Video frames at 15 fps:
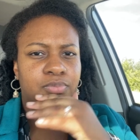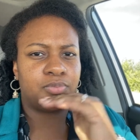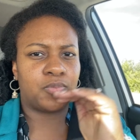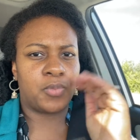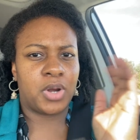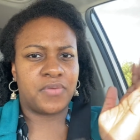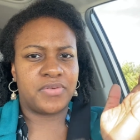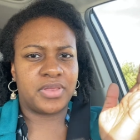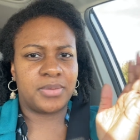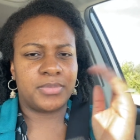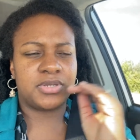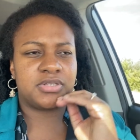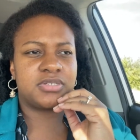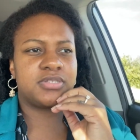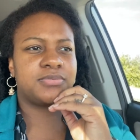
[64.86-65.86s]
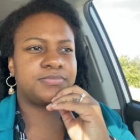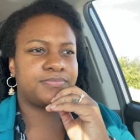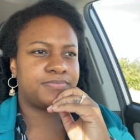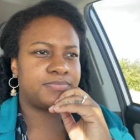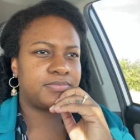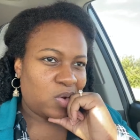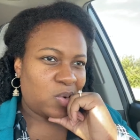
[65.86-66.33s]
whatever that means.
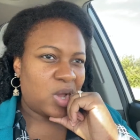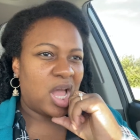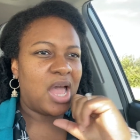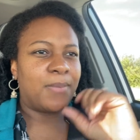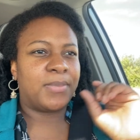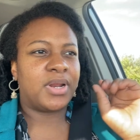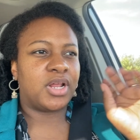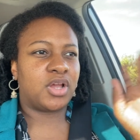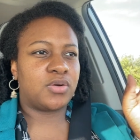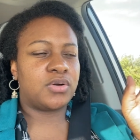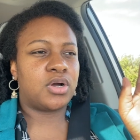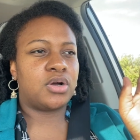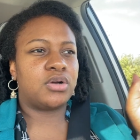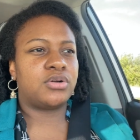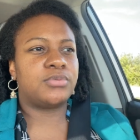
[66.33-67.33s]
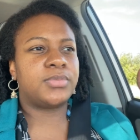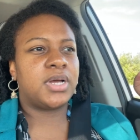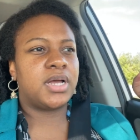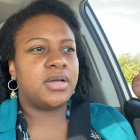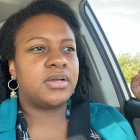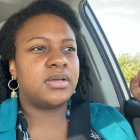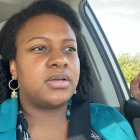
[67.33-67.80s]
Well, I'm gonna go home.
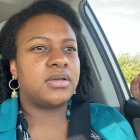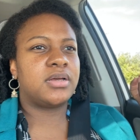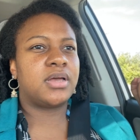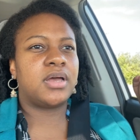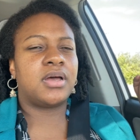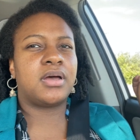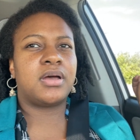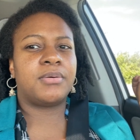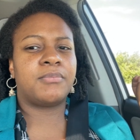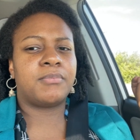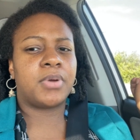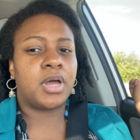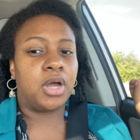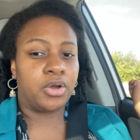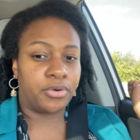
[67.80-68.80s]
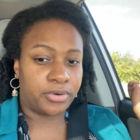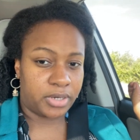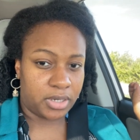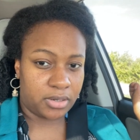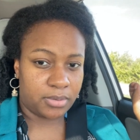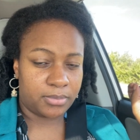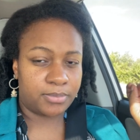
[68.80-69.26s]
I'm
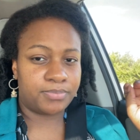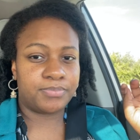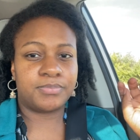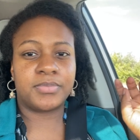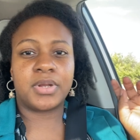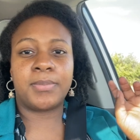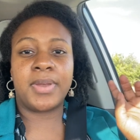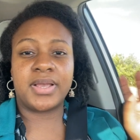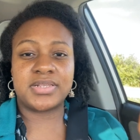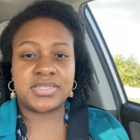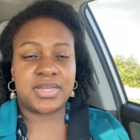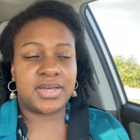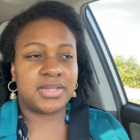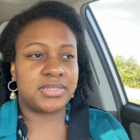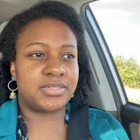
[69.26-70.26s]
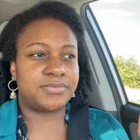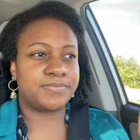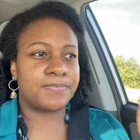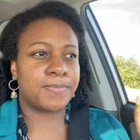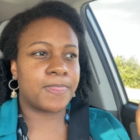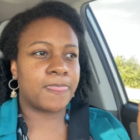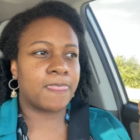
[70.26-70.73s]
hungry. I'm gonna make a salad.
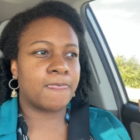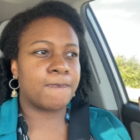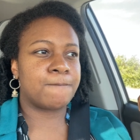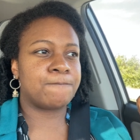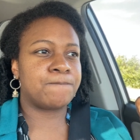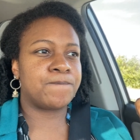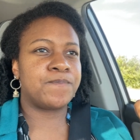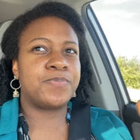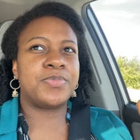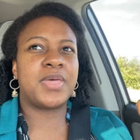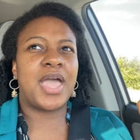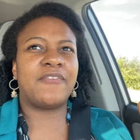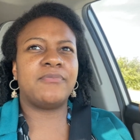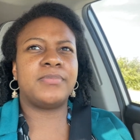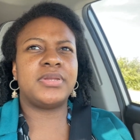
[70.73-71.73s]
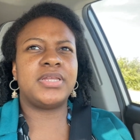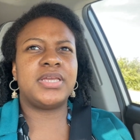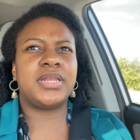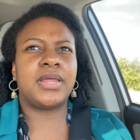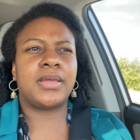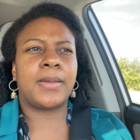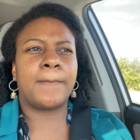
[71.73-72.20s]
Haven't been
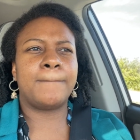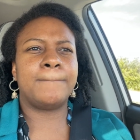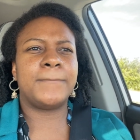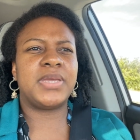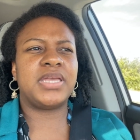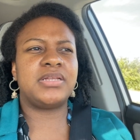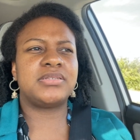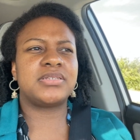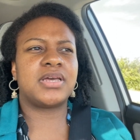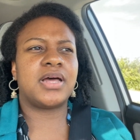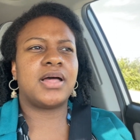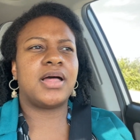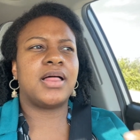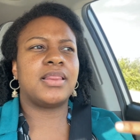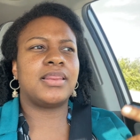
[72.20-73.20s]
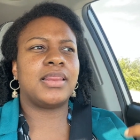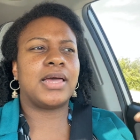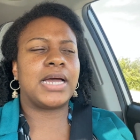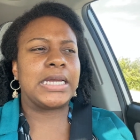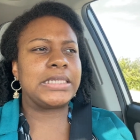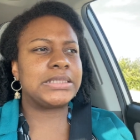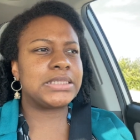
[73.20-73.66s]
eating meat a
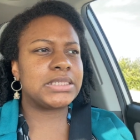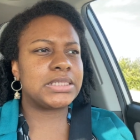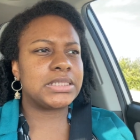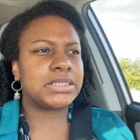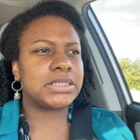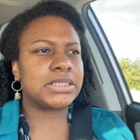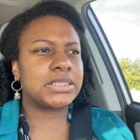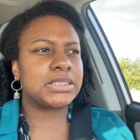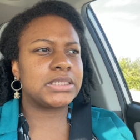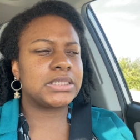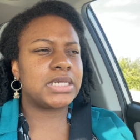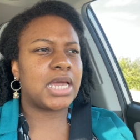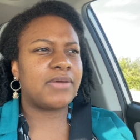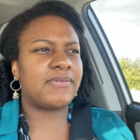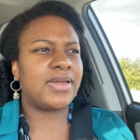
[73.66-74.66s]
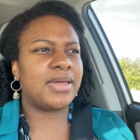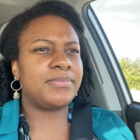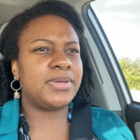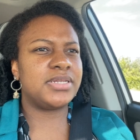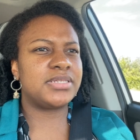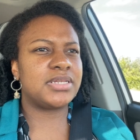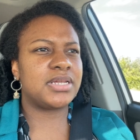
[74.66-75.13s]
lot. Have I had
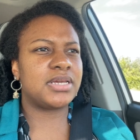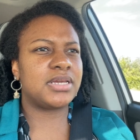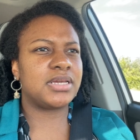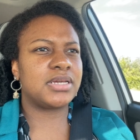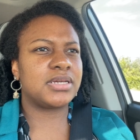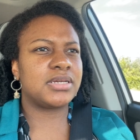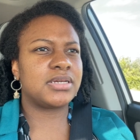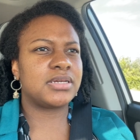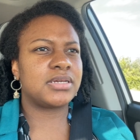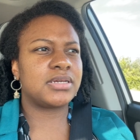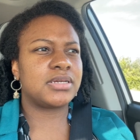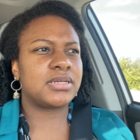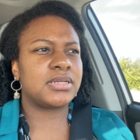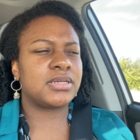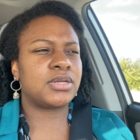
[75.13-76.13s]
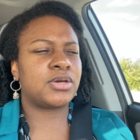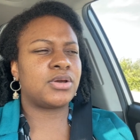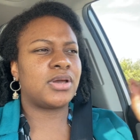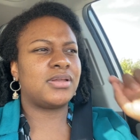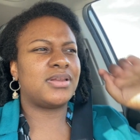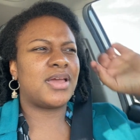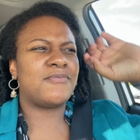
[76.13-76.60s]
meat today? No,
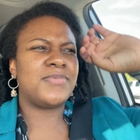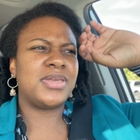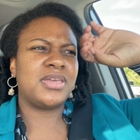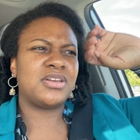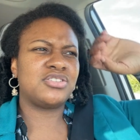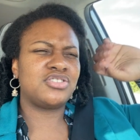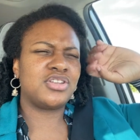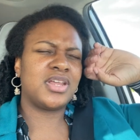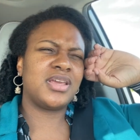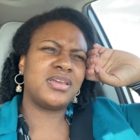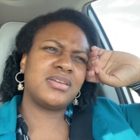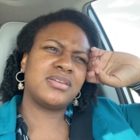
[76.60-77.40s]
I didn't have meat yesterday.